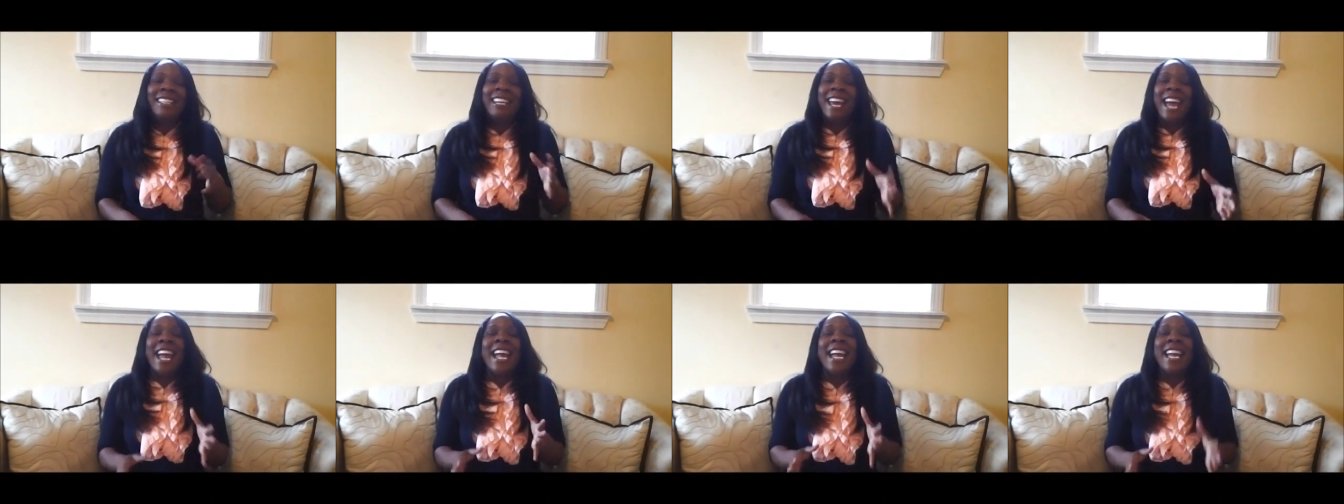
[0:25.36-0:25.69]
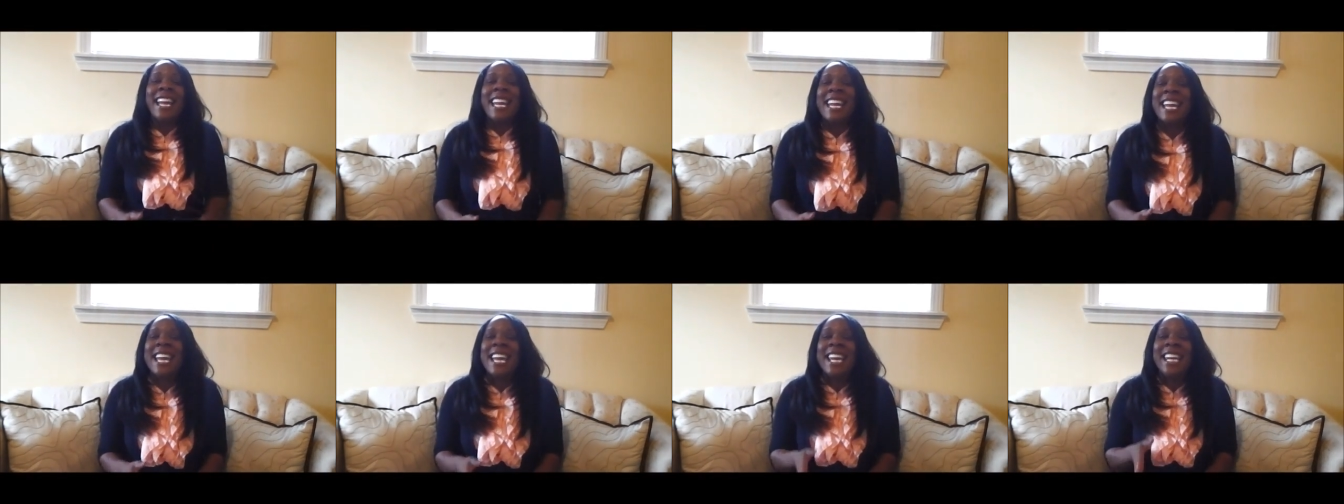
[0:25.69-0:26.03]

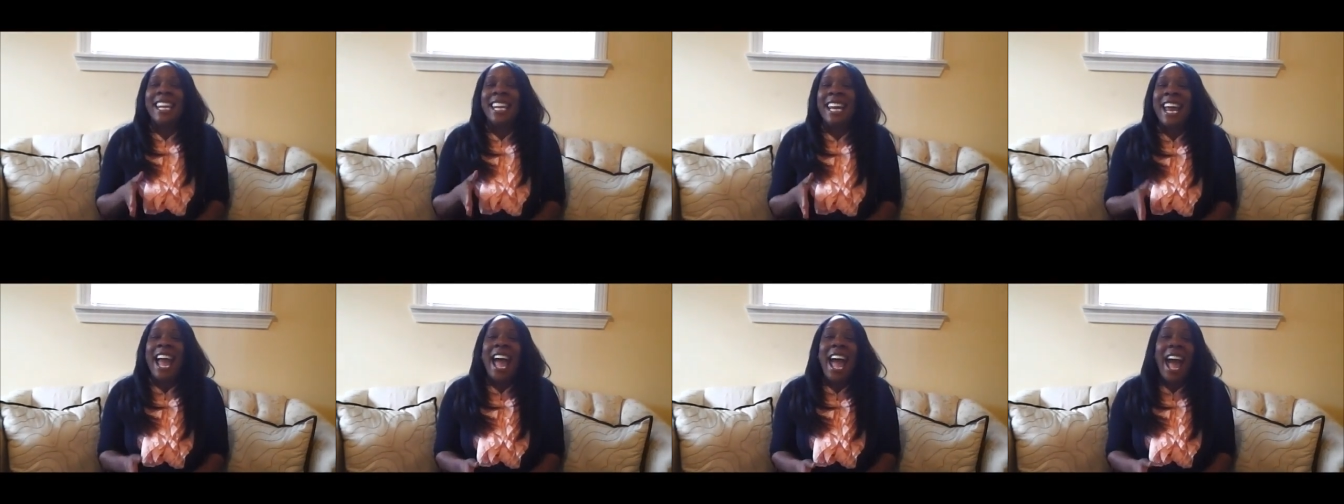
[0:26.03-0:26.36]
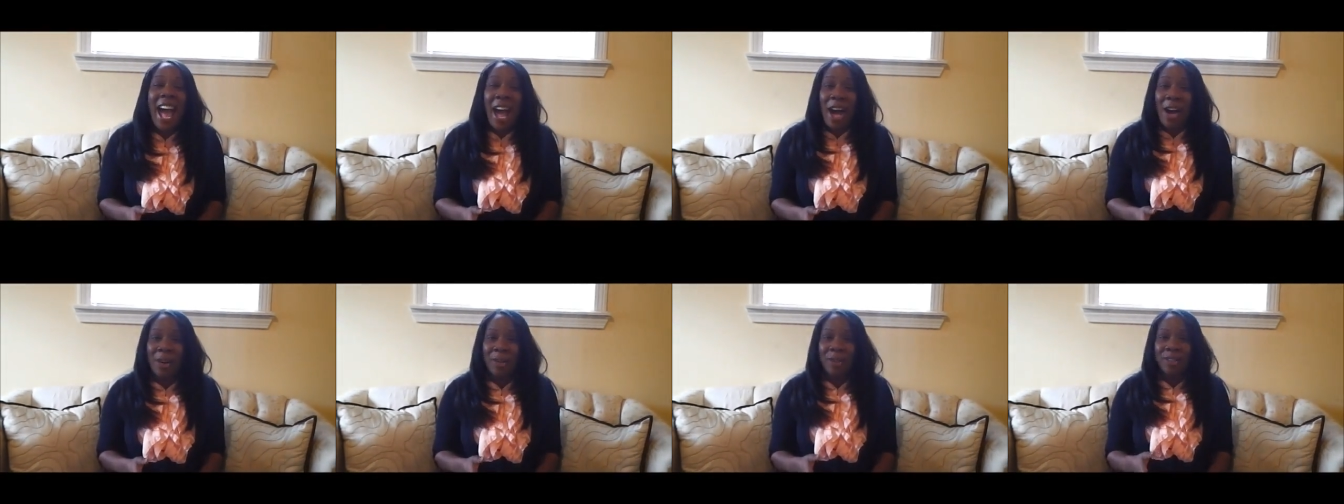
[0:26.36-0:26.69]
day in and
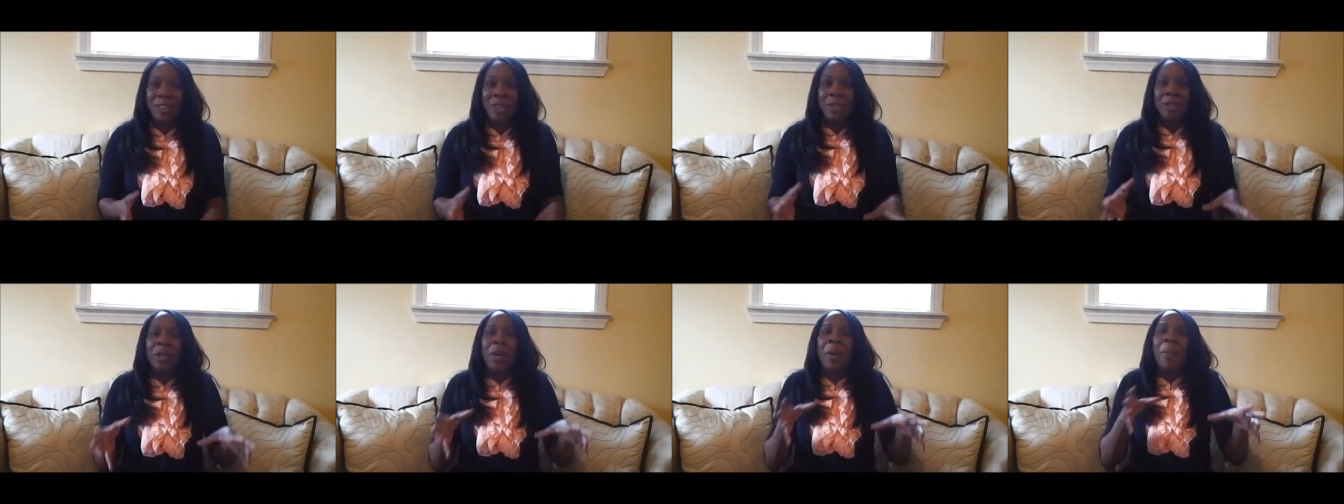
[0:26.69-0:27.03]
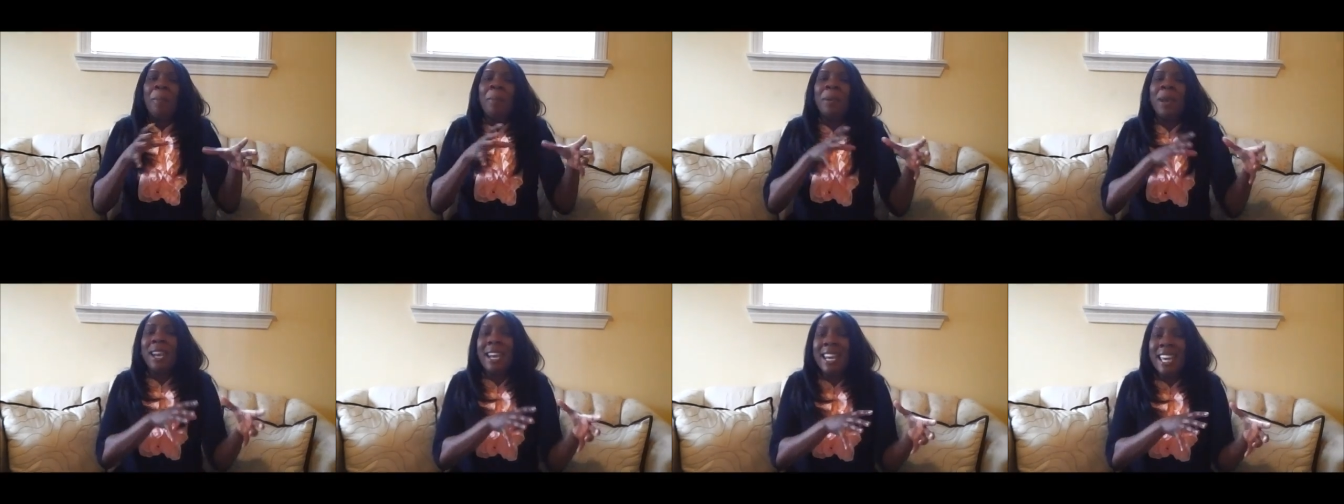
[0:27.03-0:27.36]
out, to
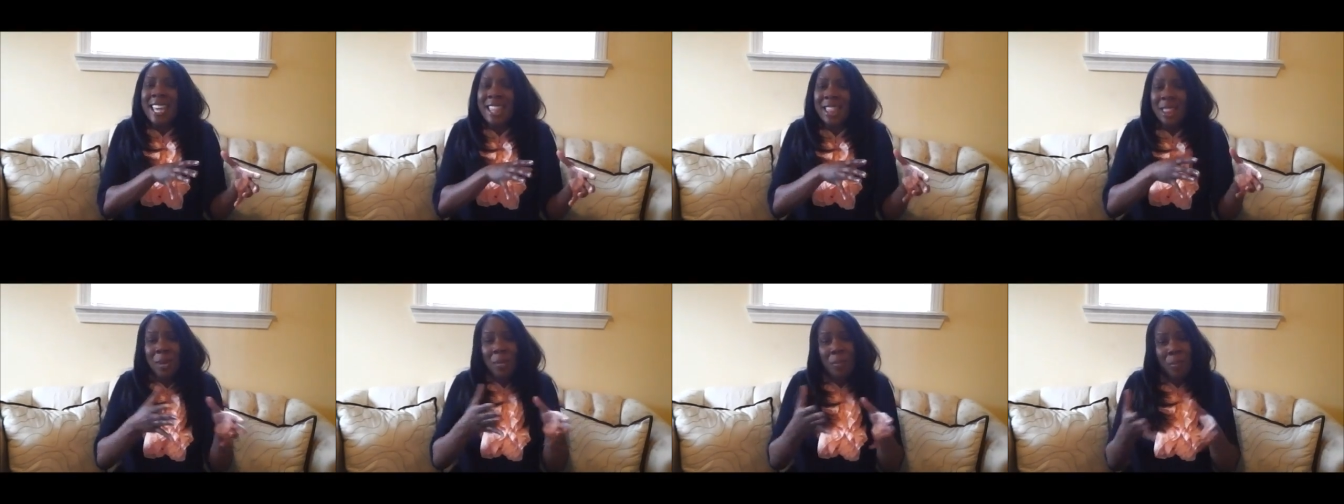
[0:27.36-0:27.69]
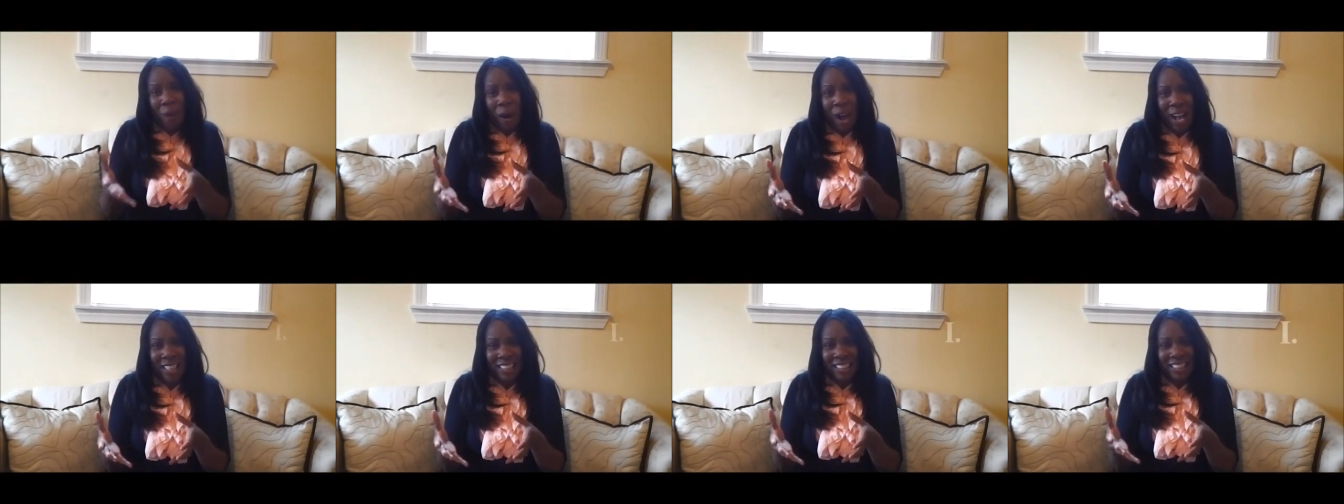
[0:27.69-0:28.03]
complete the
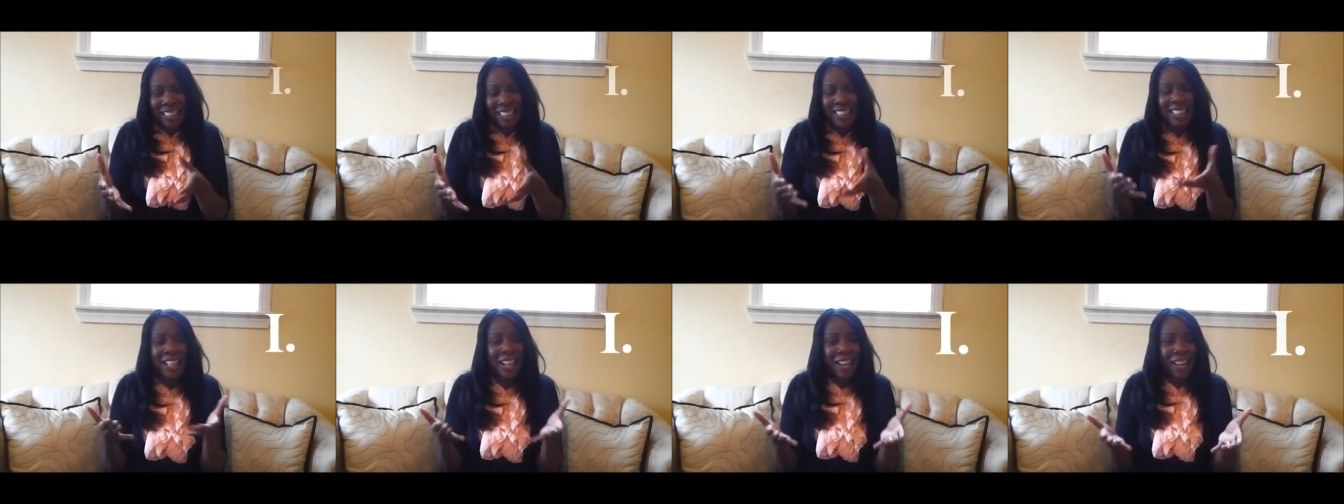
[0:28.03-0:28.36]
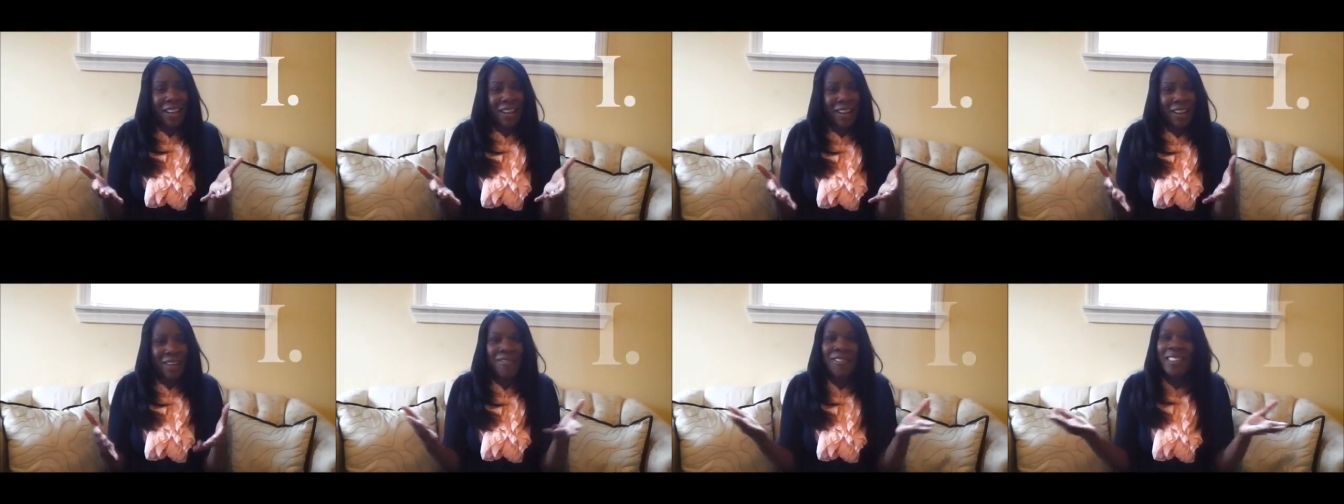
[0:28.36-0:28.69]
process
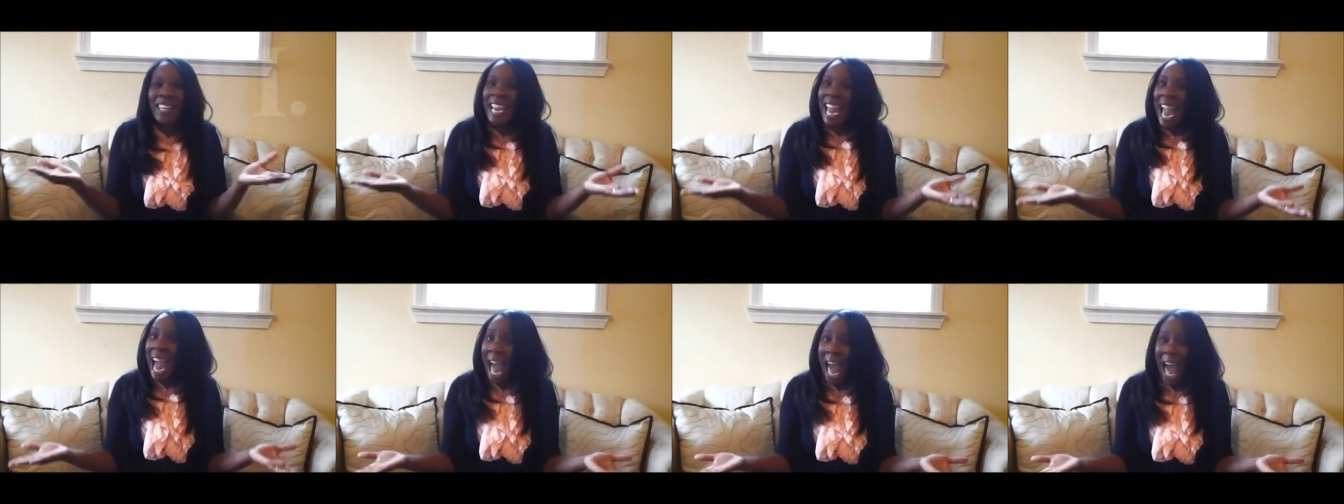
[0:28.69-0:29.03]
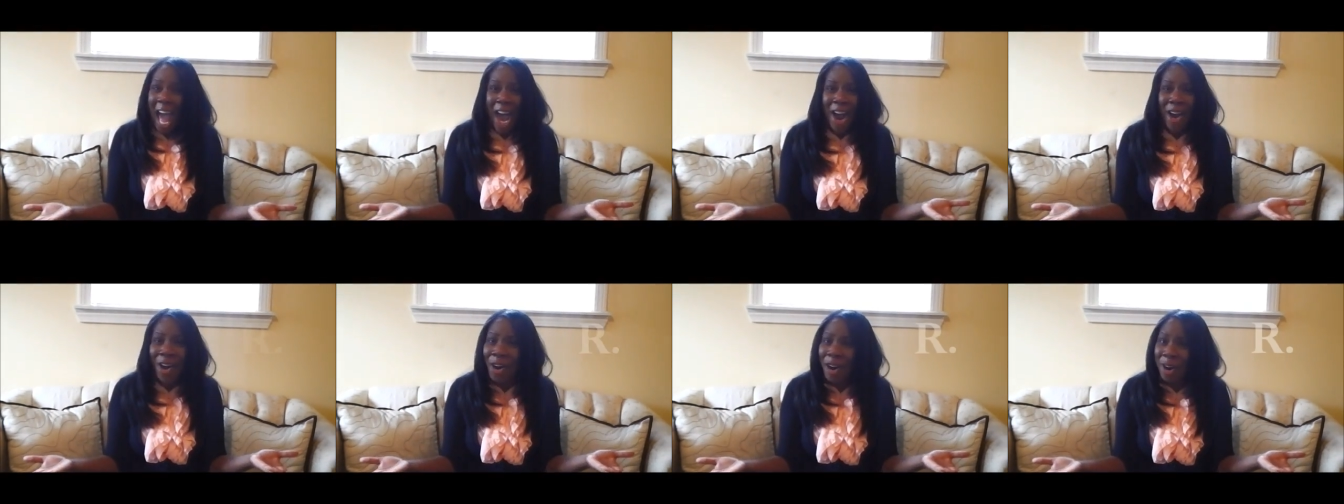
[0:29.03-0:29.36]
of the
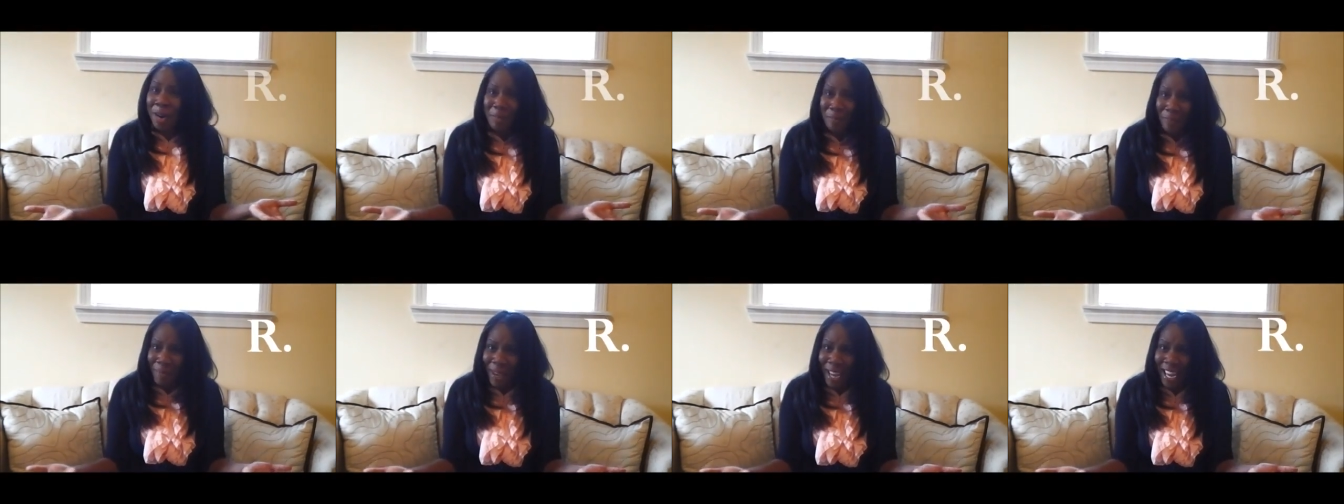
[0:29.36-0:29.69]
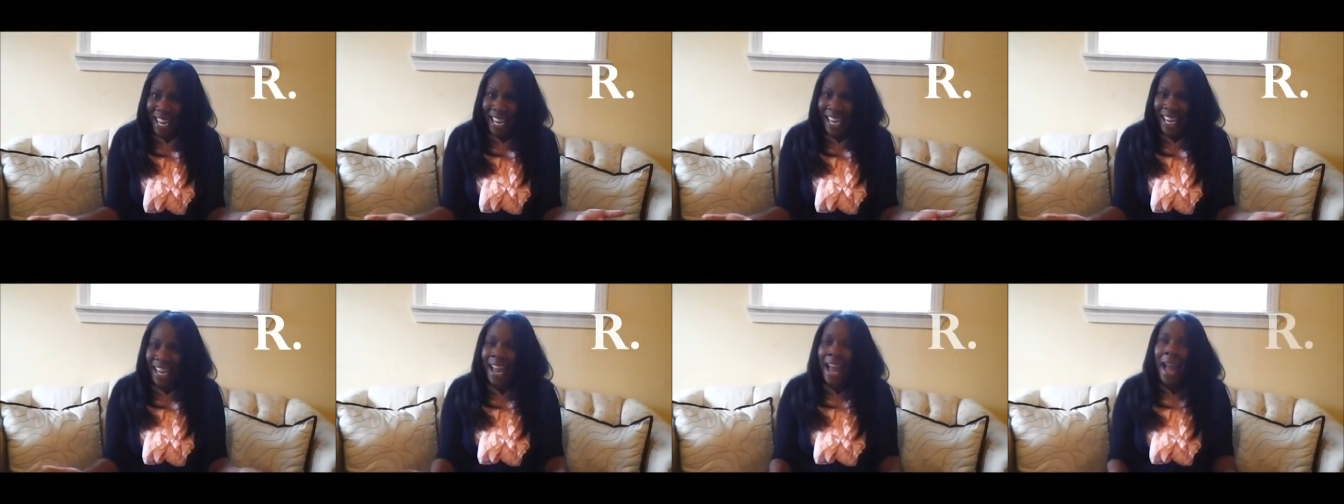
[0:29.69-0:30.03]

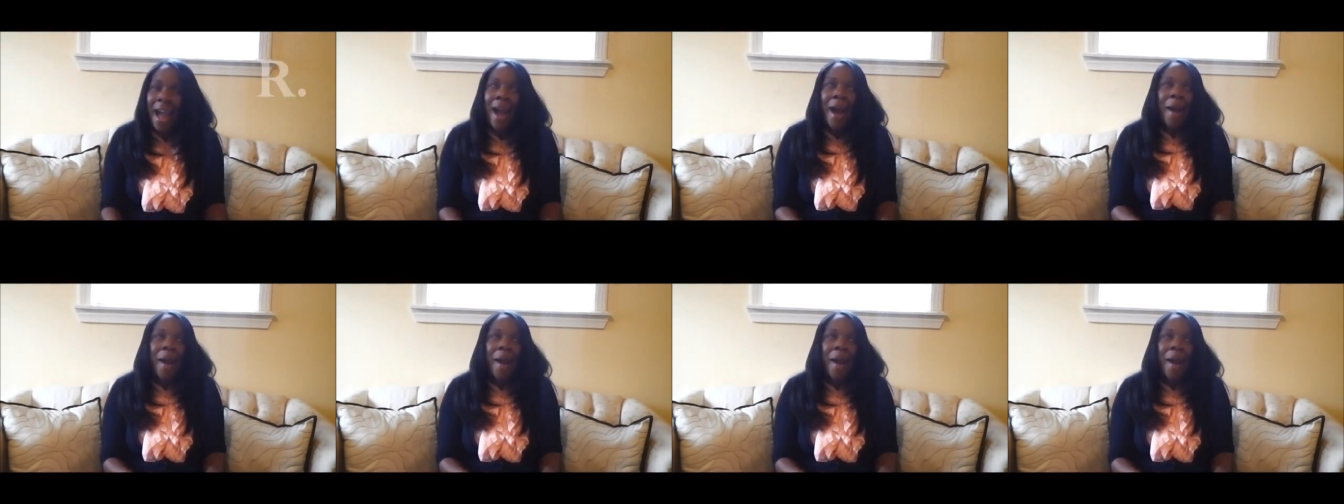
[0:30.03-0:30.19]
I.R.B.